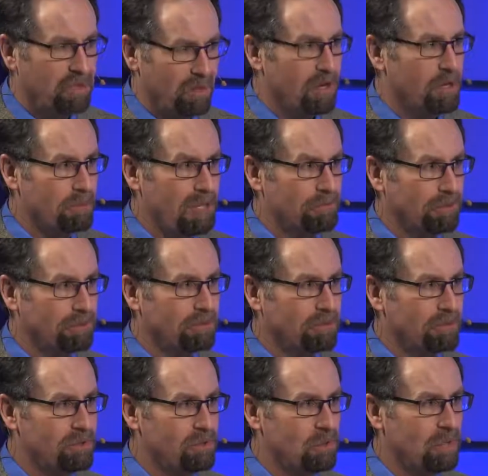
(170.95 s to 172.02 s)
there are other people
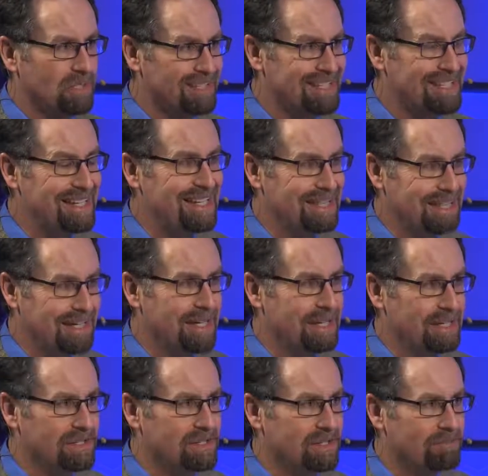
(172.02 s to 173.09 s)
who will see
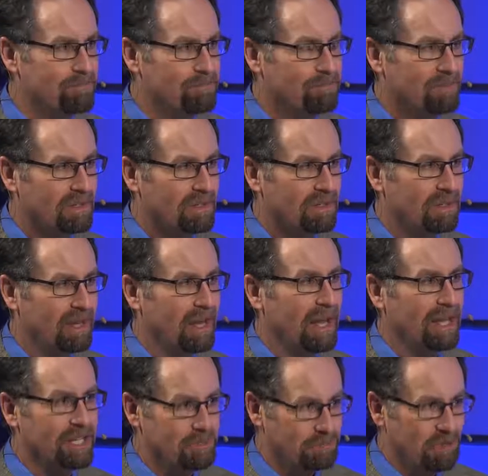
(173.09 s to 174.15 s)
things
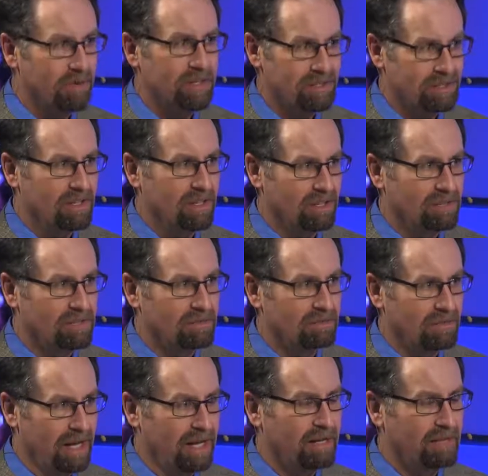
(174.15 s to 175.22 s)
and experience things
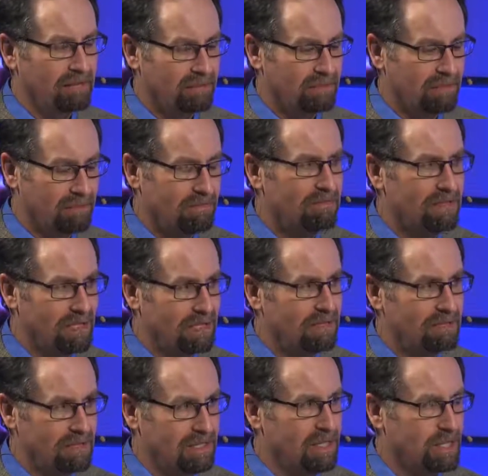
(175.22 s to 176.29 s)
like
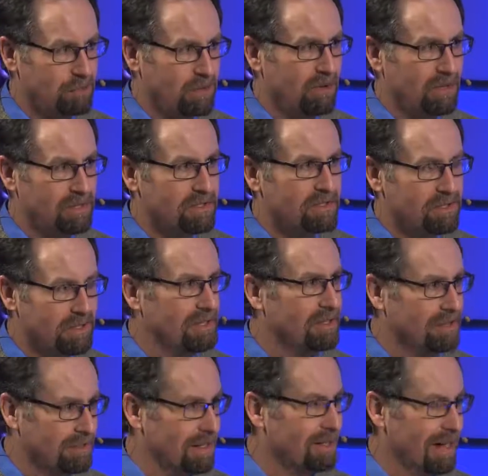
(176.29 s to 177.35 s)
the experiences,
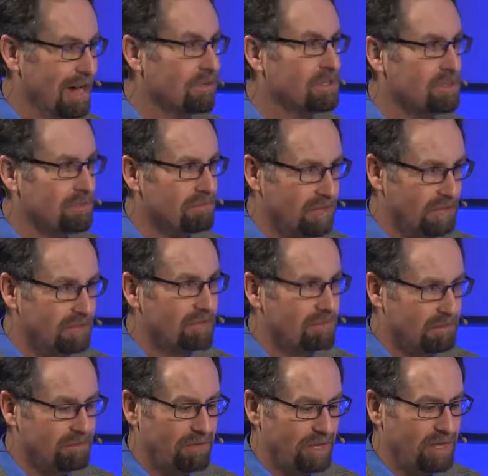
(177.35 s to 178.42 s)
the accounts in
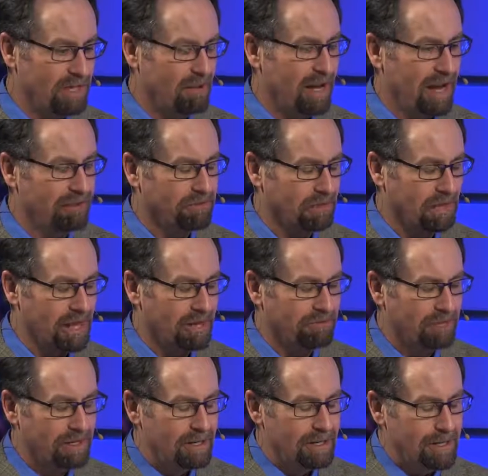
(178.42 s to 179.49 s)
the video
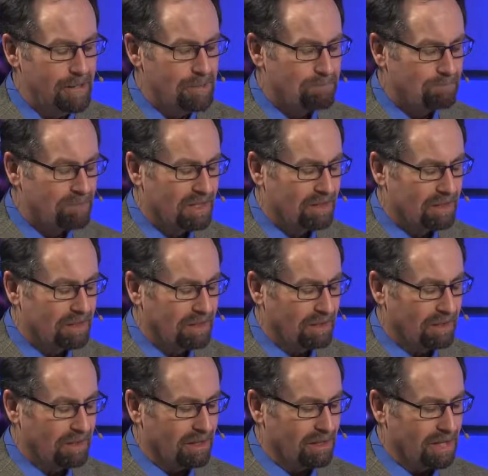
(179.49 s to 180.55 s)
Afterlife
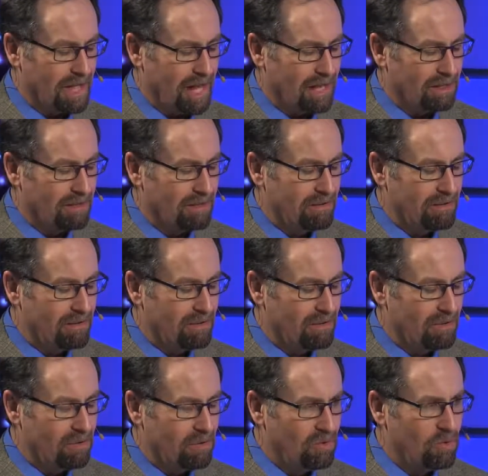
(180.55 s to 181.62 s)
that
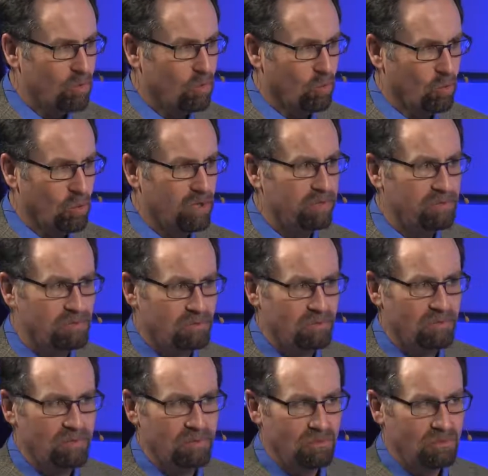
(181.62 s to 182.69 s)
would have,
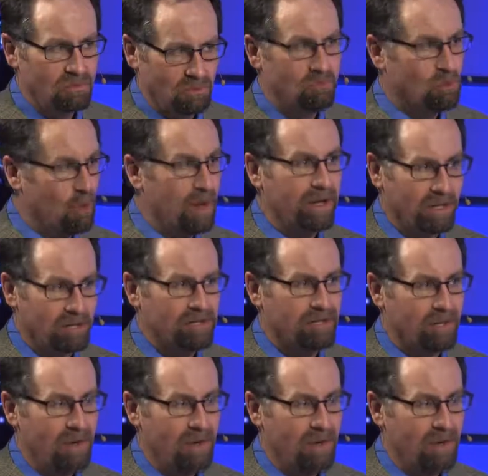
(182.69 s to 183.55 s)
20 years